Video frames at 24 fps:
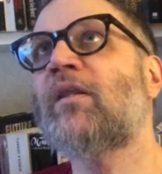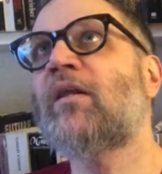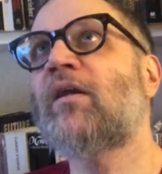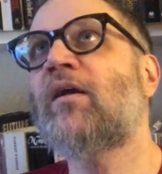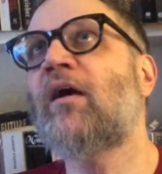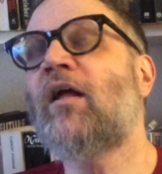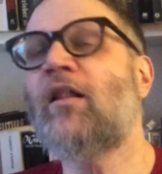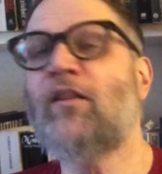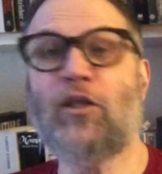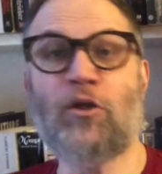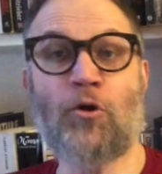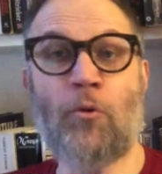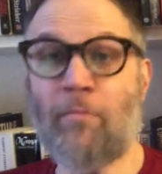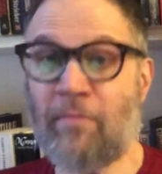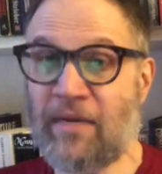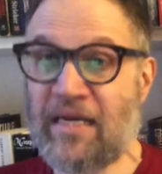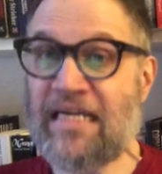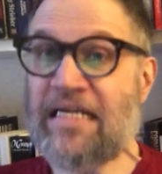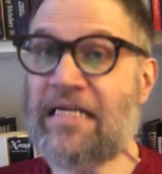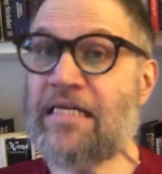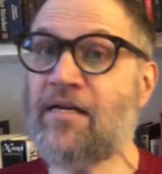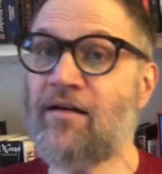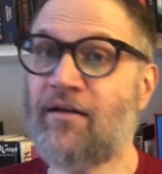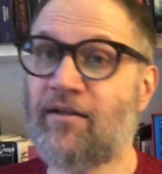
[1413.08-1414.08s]
a little
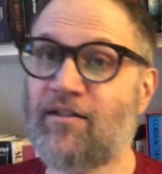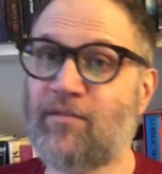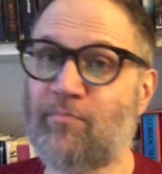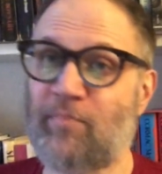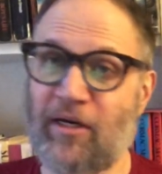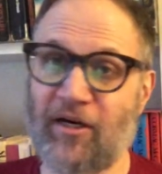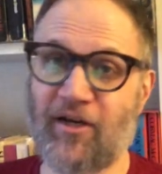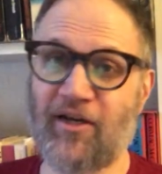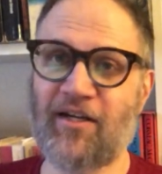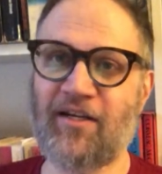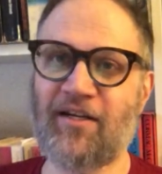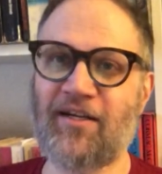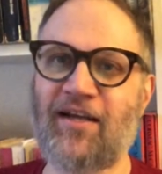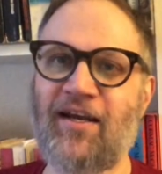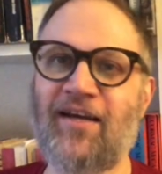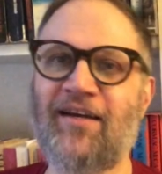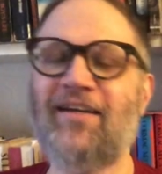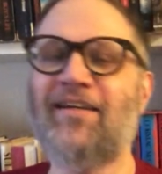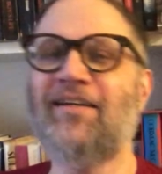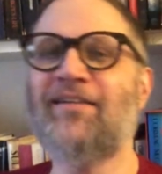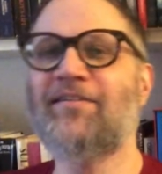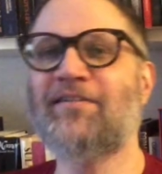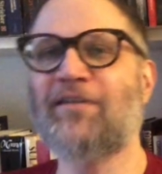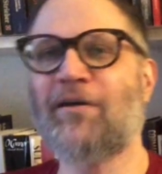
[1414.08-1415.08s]
mean-spirited
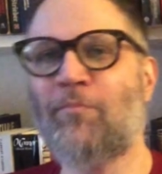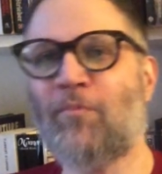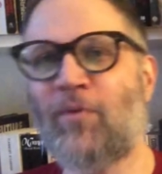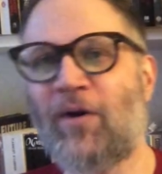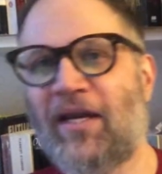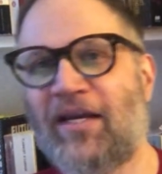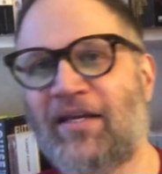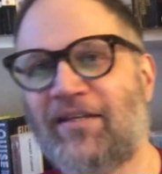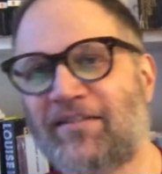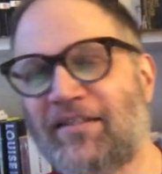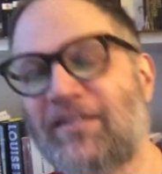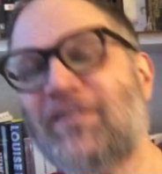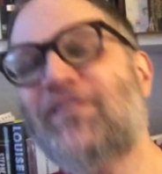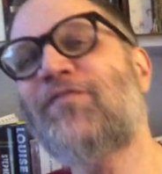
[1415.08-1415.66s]
in some ways. It's